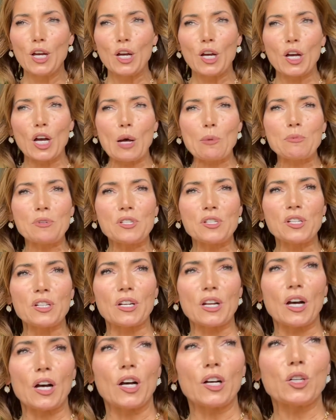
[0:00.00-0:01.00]
almost an
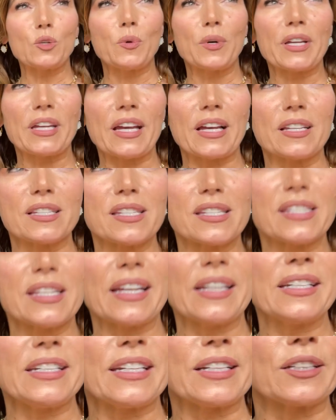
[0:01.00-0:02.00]
aqua
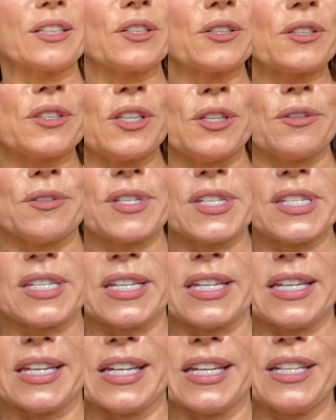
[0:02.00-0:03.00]
chalcedony look that you
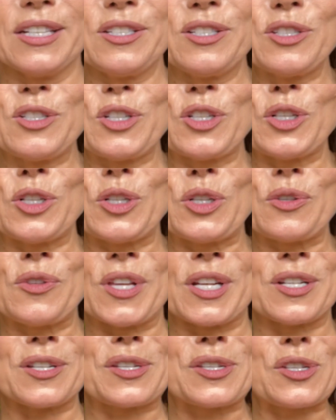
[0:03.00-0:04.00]
see into
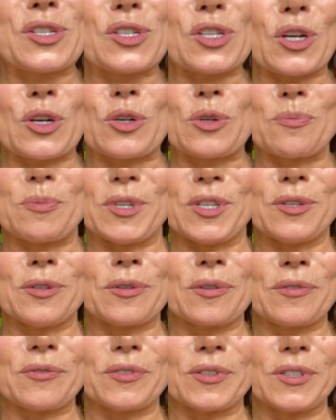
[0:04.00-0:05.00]
that is so
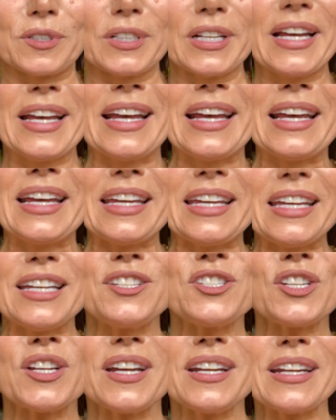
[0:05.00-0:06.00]
beautiful.
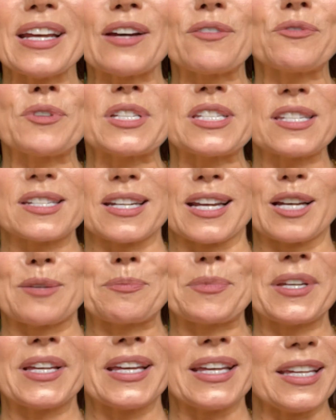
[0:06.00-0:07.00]
Each and every
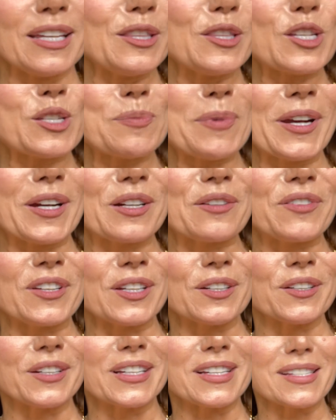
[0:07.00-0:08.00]
step in this pair of
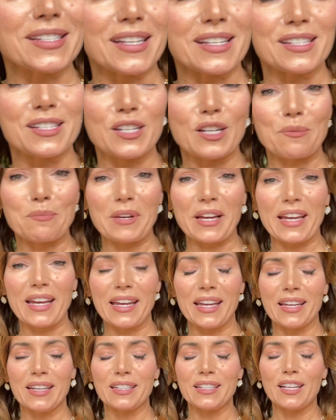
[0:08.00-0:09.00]
earrings is done by
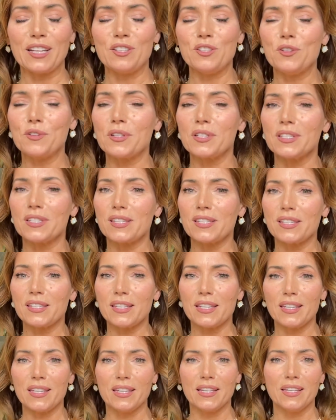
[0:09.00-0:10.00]
hand and you can
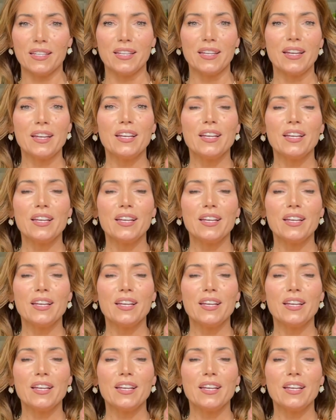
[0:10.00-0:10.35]
see